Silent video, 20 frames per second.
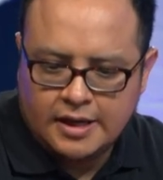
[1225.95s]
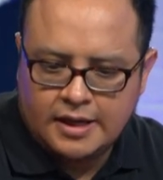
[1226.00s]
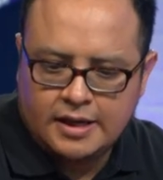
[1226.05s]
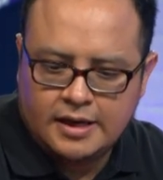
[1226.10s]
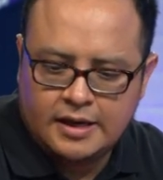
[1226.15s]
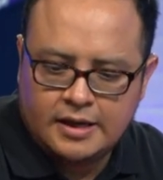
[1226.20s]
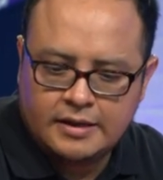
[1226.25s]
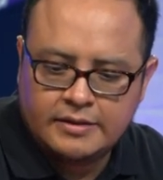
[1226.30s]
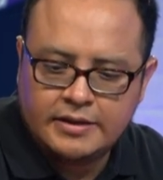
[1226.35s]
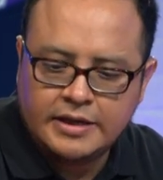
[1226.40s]

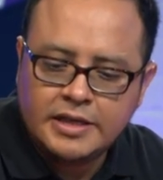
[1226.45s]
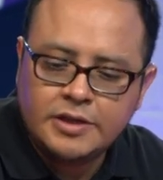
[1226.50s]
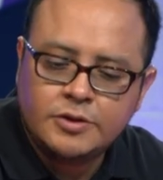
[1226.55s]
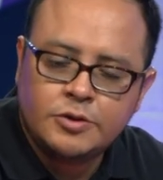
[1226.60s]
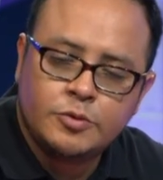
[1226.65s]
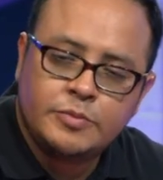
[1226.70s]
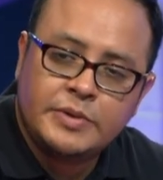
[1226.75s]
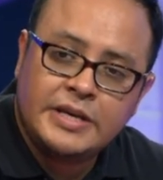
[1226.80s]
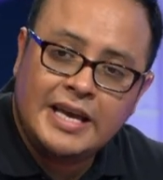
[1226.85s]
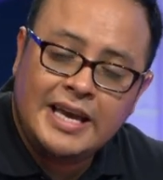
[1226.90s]
uh, they need
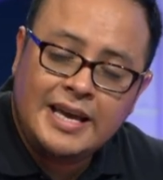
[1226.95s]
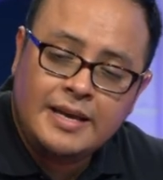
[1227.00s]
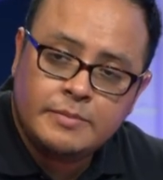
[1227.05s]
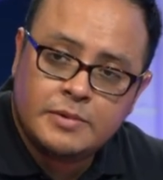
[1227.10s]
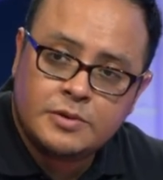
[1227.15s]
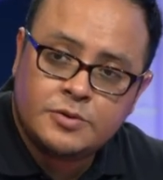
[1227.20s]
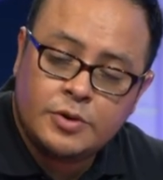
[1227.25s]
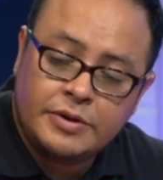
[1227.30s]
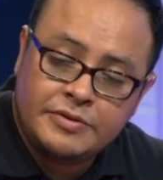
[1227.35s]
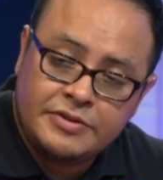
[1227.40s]
to be
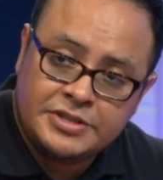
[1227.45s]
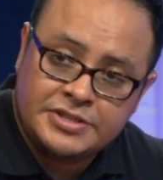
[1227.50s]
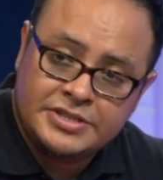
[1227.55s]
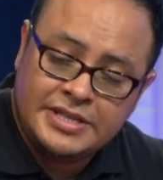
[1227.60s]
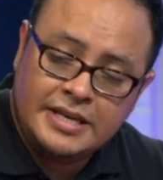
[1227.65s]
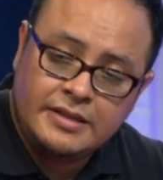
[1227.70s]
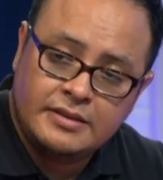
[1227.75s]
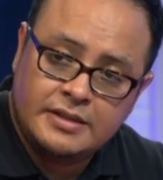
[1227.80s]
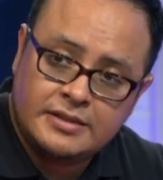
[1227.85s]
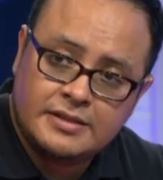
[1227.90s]
able to
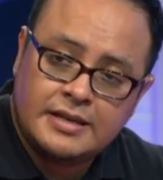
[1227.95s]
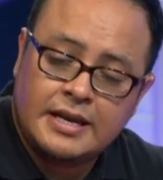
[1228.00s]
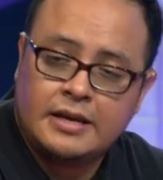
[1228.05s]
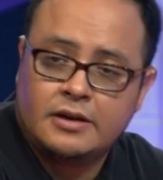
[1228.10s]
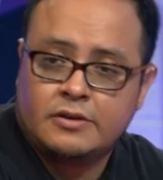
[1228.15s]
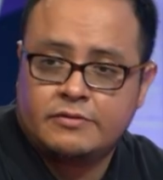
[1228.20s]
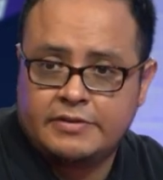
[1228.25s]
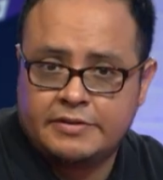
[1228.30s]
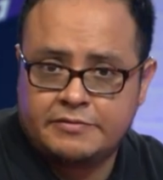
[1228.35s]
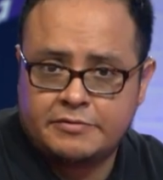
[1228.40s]
understand this
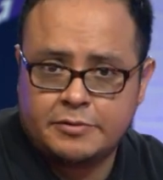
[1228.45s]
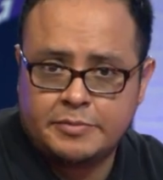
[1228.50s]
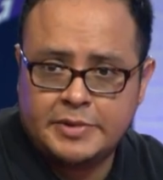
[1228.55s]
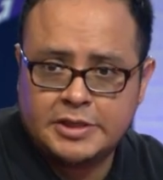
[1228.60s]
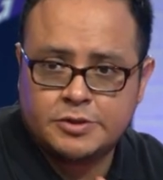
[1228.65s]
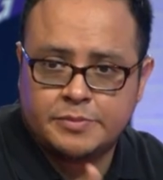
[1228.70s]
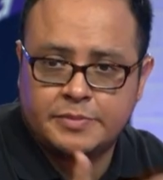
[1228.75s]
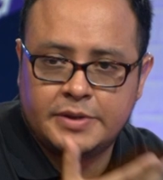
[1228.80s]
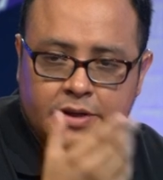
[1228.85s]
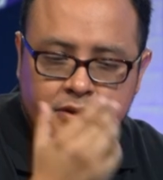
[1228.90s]
kind of
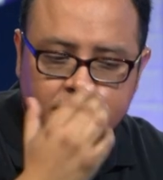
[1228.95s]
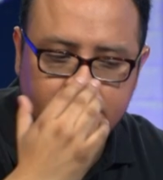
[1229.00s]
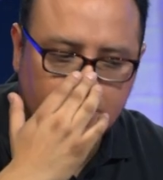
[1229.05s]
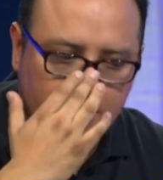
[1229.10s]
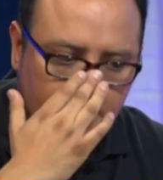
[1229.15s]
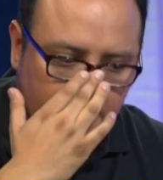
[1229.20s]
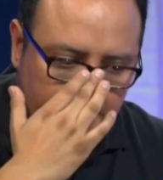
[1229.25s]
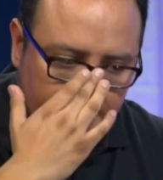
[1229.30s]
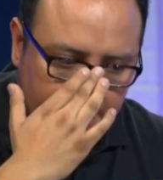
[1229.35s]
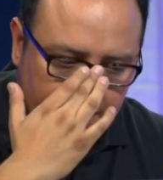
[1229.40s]
information, because
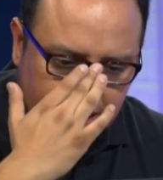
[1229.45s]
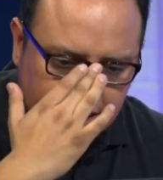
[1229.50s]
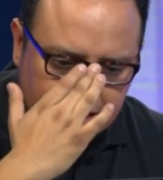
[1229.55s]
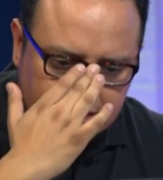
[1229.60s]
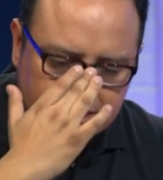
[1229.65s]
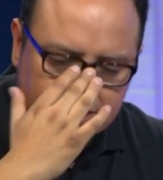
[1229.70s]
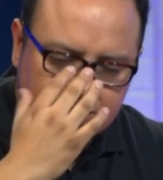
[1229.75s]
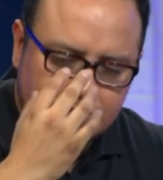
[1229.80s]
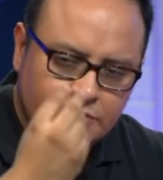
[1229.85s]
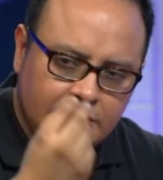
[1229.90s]

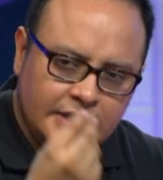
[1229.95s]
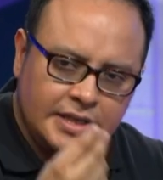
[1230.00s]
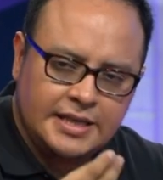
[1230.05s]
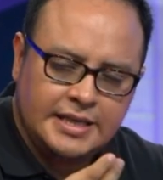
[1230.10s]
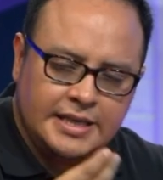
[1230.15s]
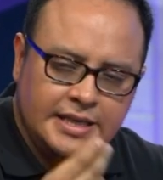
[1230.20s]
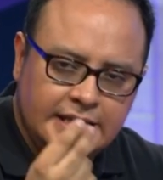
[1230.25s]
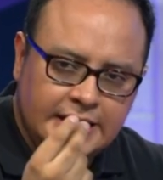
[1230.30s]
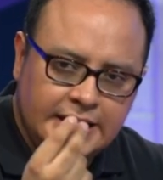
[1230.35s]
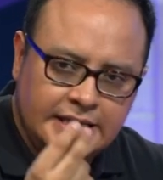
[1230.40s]
it's
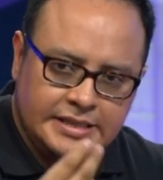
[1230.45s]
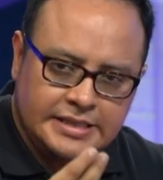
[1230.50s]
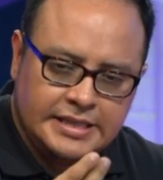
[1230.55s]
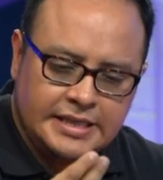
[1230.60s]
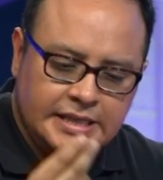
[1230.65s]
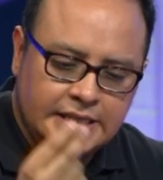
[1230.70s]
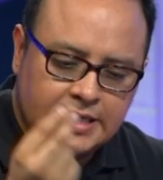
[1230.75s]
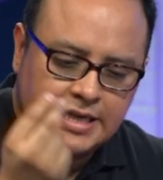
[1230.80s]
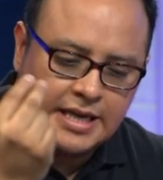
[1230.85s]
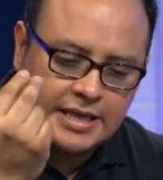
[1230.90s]
really
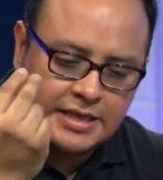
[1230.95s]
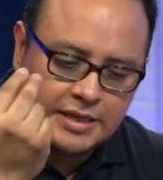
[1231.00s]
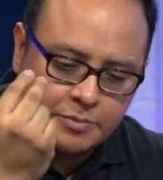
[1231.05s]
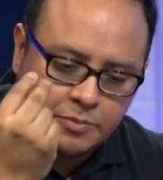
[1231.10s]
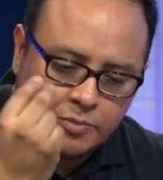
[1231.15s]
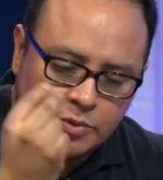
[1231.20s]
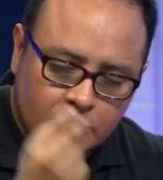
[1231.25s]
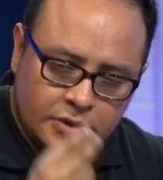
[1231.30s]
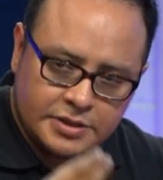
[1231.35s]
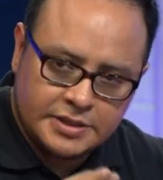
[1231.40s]
easy and
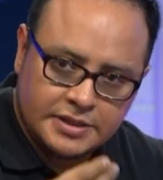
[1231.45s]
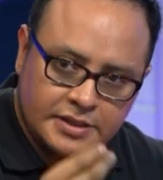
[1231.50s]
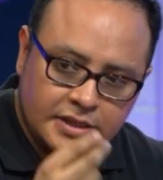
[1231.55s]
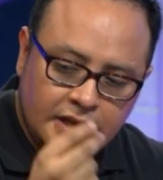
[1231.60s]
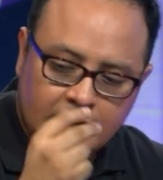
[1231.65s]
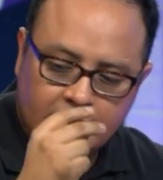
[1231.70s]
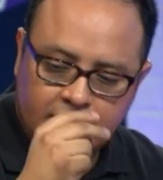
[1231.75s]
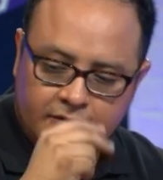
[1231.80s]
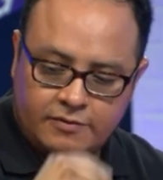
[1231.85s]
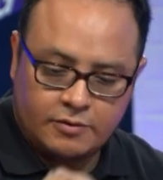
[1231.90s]
important
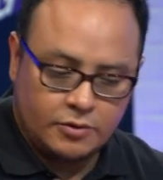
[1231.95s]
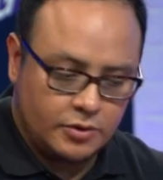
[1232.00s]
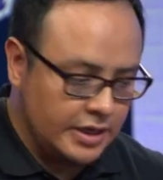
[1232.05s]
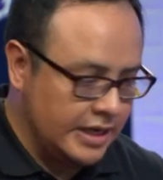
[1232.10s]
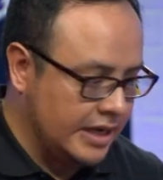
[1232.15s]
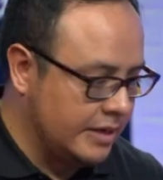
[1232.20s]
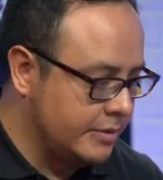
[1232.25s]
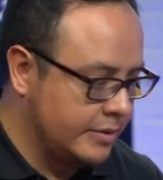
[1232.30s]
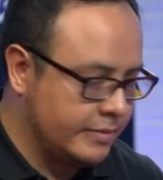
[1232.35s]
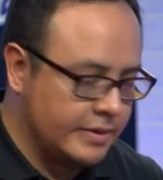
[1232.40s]
for
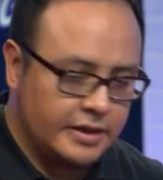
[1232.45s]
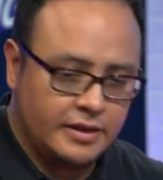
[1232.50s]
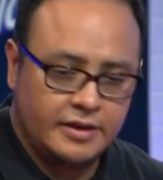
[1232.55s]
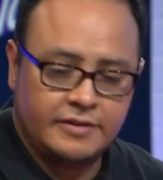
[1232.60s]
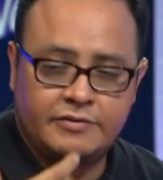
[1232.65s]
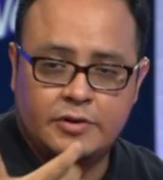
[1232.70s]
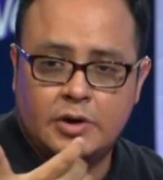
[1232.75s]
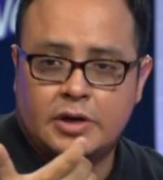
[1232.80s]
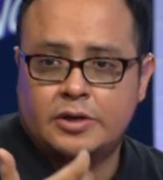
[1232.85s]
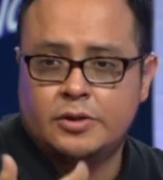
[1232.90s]
everybody,
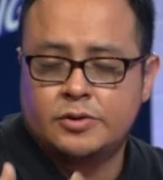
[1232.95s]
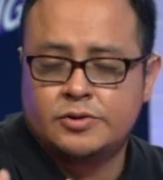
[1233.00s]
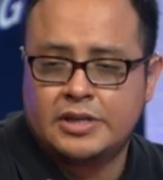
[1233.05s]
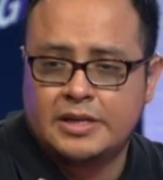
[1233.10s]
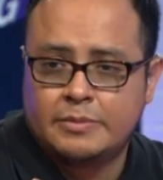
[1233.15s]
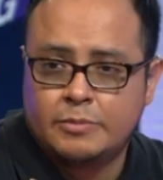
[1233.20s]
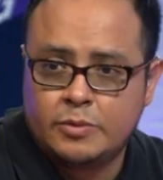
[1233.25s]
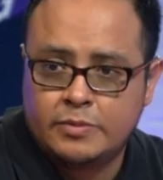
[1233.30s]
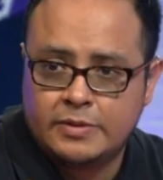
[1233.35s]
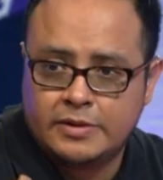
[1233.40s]
if you are using
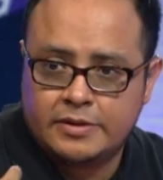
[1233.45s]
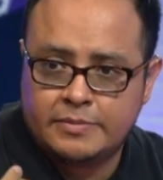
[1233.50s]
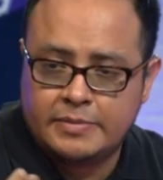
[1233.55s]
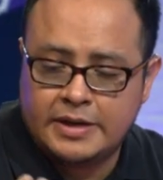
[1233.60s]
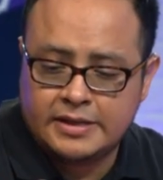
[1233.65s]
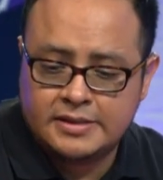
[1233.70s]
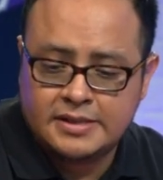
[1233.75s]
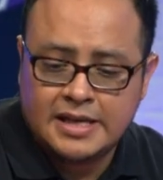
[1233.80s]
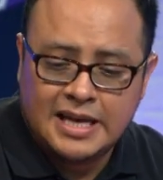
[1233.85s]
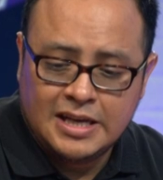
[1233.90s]
a mobile
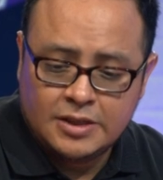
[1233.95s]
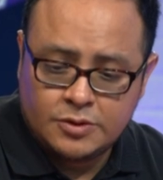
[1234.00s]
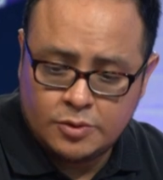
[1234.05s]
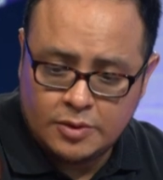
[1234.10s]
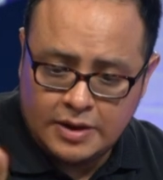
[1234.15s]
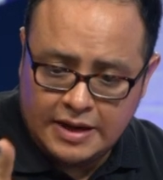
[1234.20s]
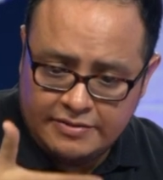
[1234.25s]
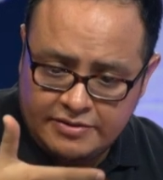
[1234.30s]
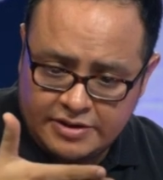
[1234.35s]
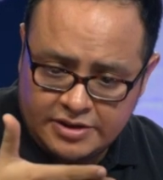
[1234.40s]
device,
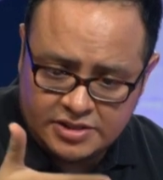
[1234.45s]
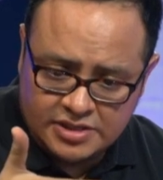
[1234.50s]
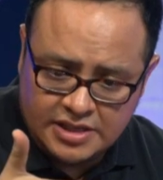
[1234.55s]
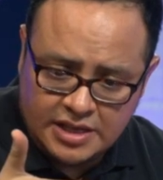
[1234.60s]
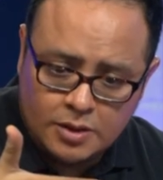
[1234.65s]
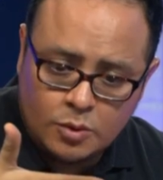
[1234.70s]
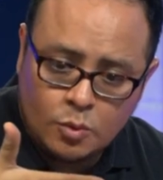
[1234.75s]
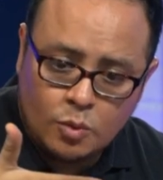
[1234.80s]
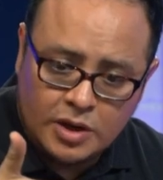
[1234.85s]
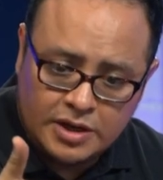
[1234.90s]
to
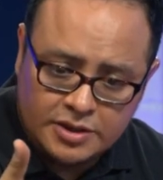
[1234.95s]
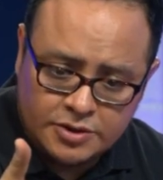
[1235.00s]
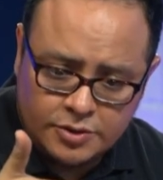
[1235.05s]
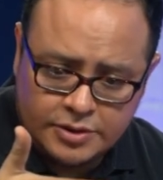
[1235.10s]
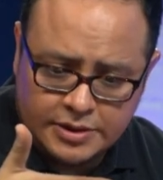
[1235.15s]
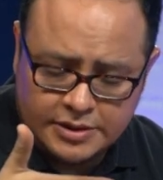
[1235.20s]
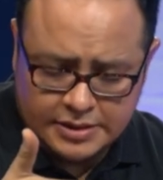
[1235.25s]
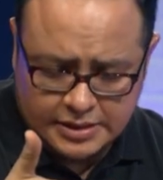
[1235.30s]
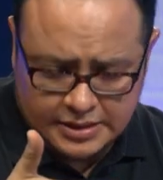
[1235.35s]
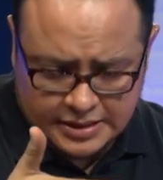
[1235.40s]
understand what
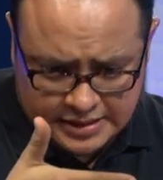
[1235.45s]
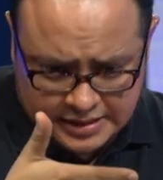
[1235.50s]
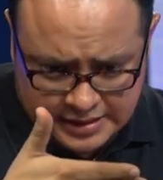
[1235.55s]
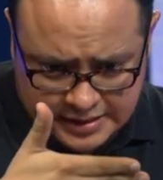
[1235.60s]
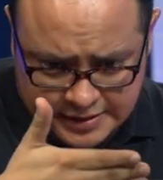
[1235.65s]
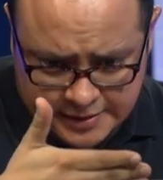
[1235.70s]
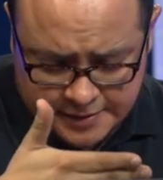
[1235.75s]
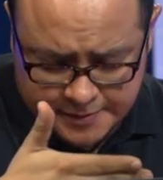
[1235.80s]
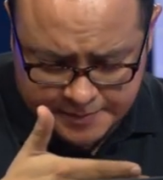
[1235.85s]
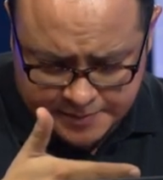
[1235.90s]
your
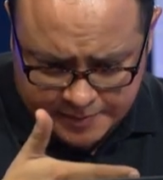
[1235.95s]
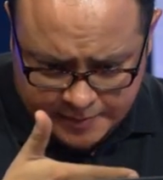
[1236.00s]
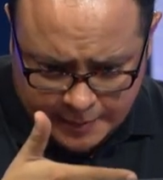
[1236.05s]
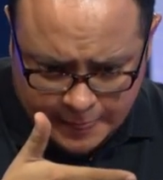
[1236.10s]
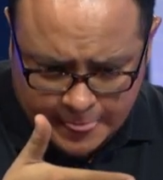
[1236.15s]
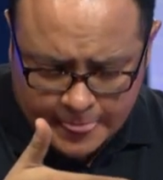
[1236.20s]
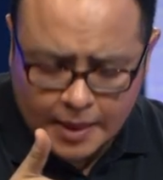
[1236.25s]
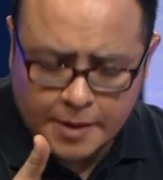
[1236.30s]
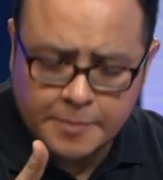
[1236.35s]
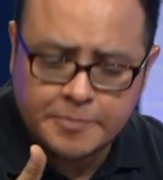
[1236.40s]
um,